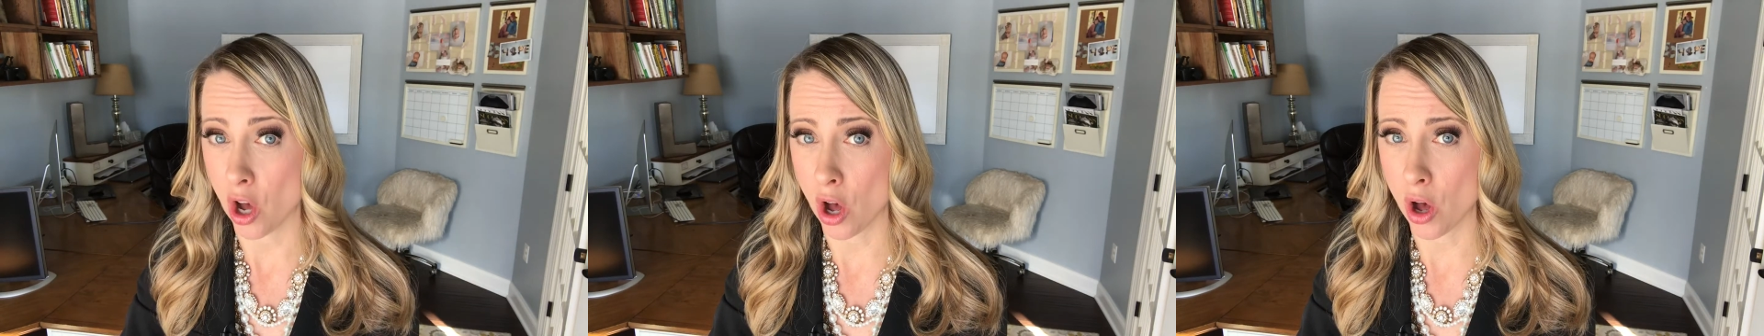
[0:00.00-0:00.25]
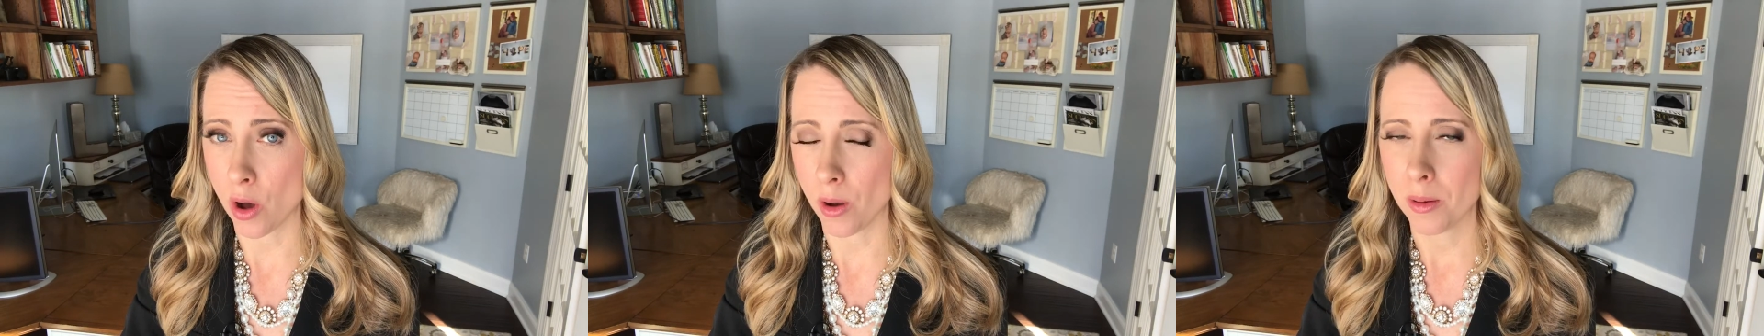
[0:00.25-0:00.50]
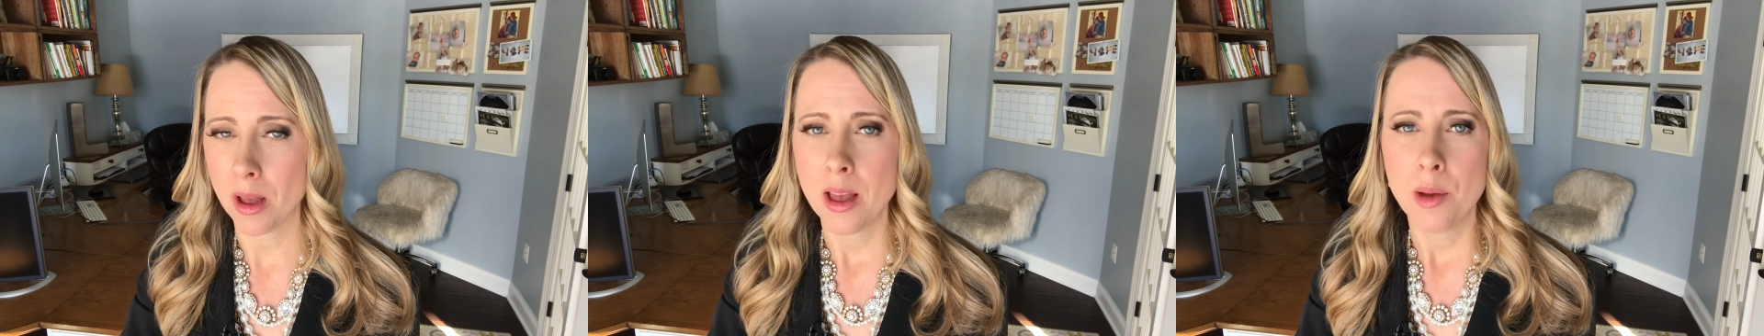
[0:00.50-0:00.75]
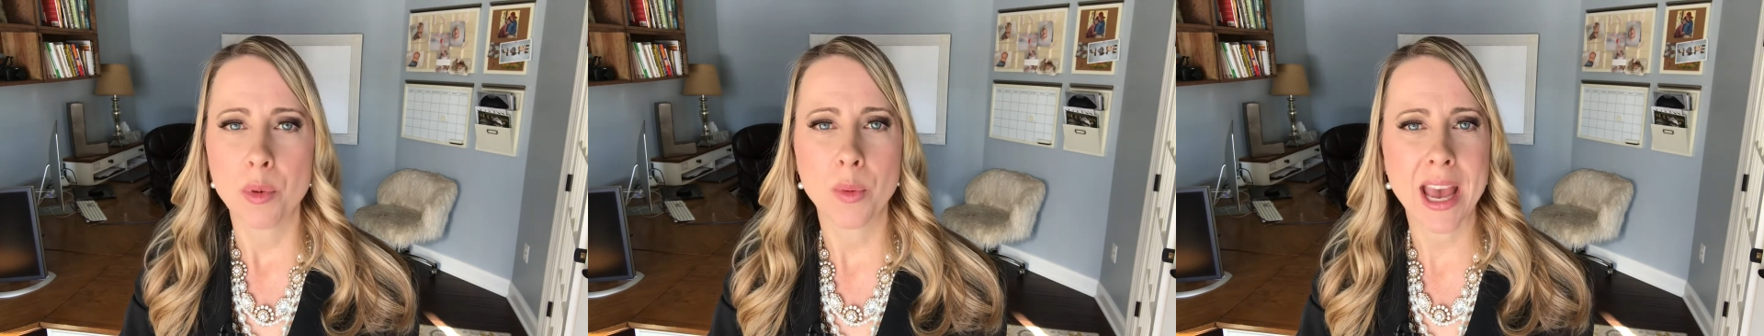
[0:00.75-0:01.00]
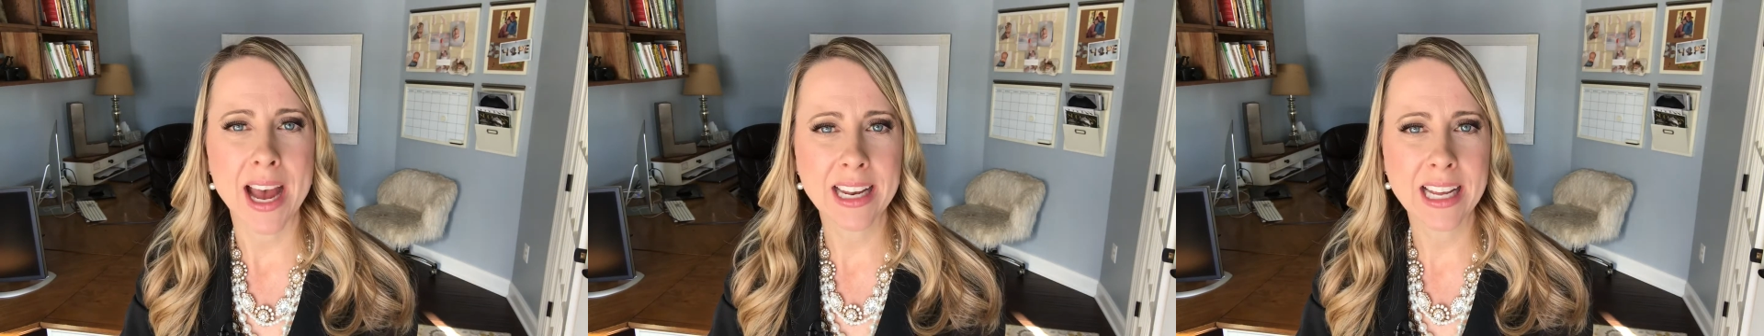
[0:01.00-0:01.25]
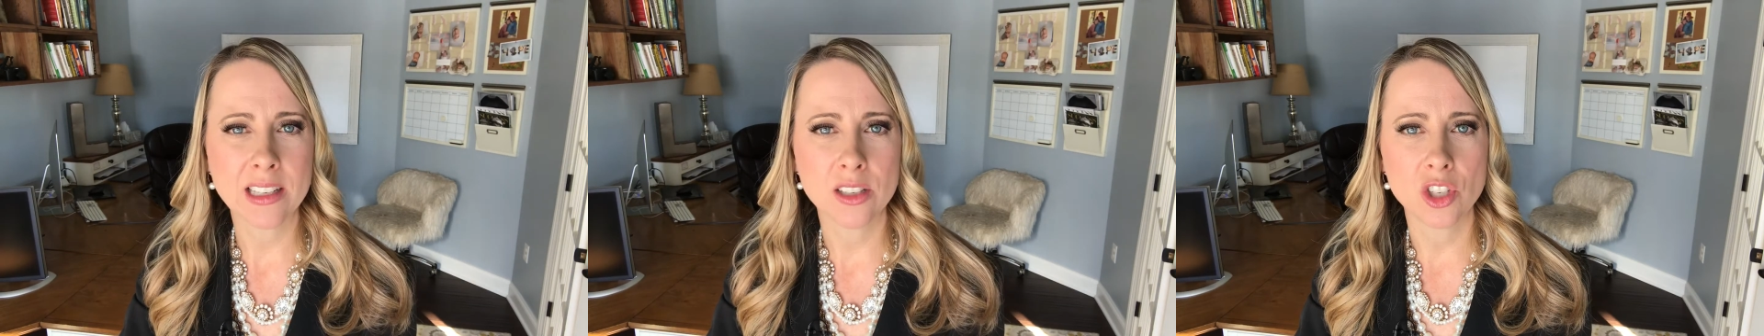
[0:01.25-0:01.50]
all. But we had
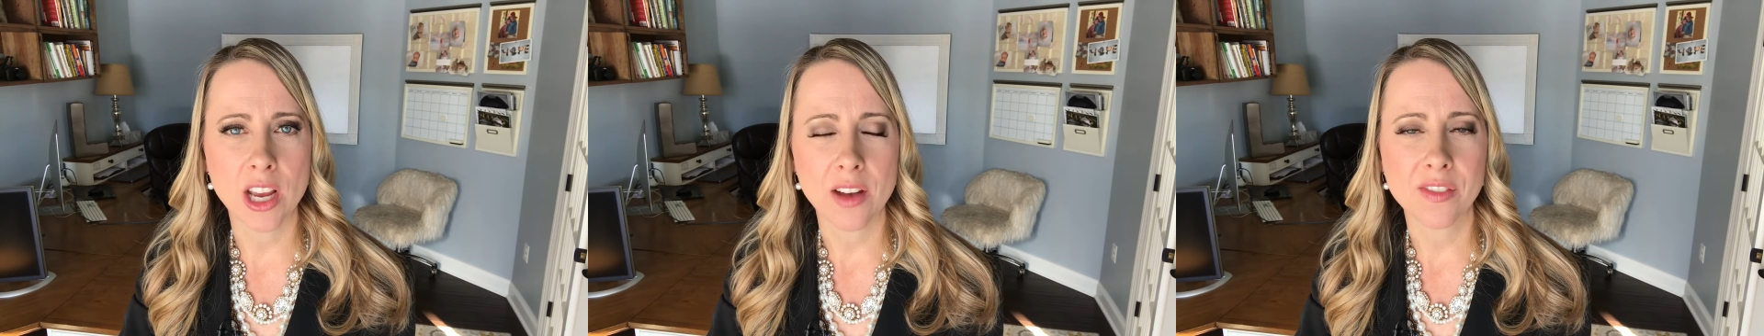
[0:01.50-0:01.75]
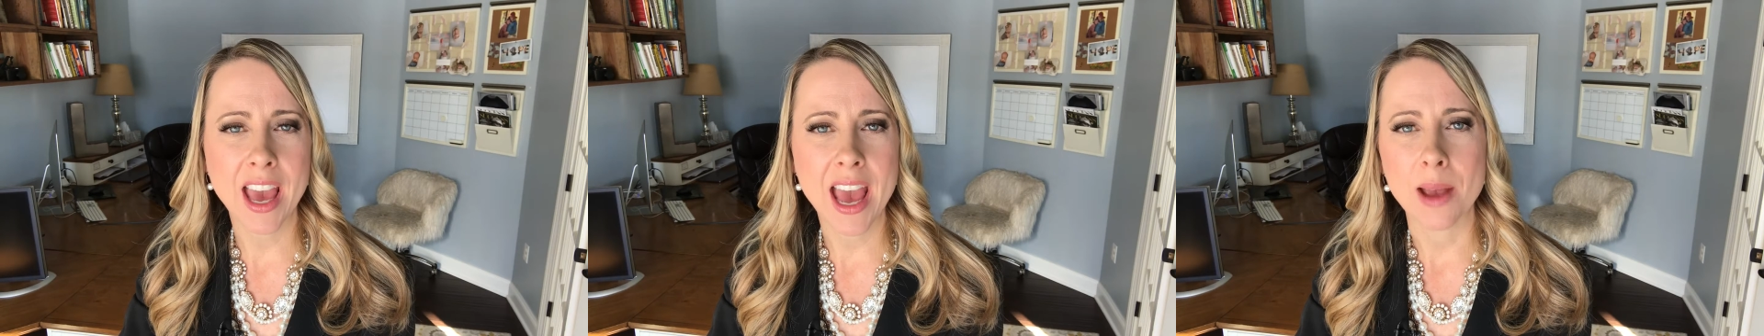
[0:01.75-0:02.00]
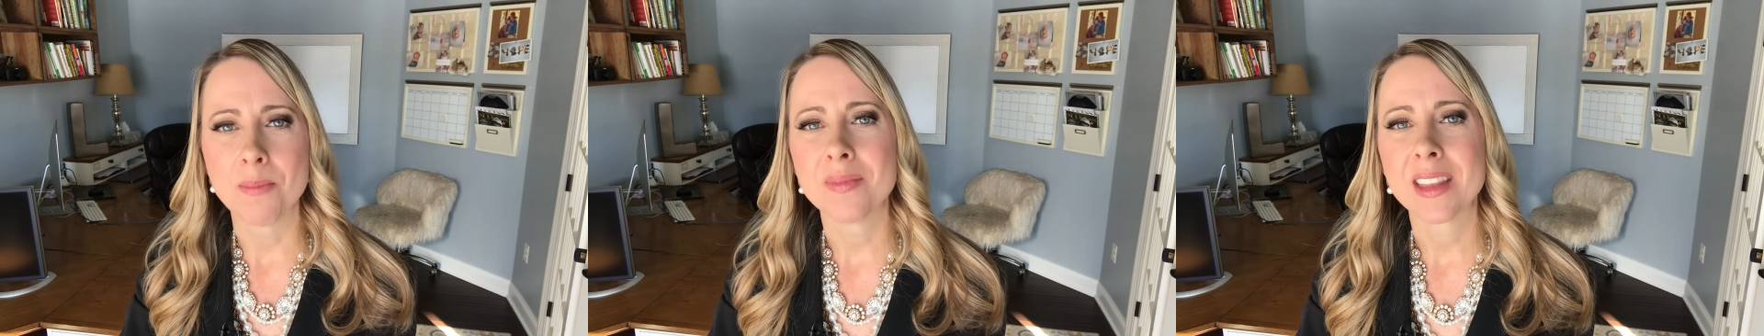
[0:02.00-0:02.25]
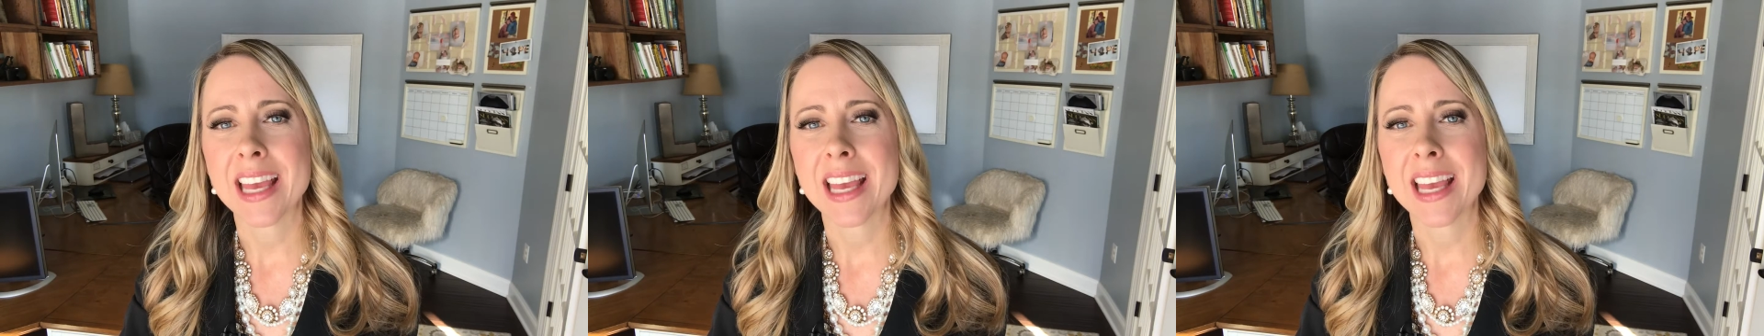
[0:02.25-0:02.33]
to get to JFK.